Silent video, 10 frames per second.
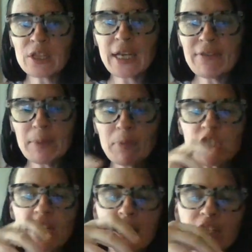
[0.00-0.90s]
Love and
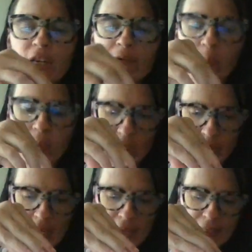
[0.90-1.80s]
appreciate each and every one of
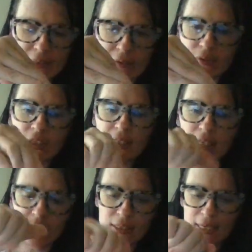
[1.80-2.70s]
you guys. Just
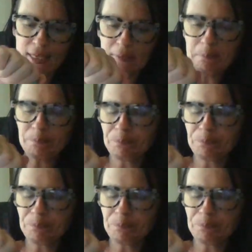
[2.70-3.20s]
saying, just saying.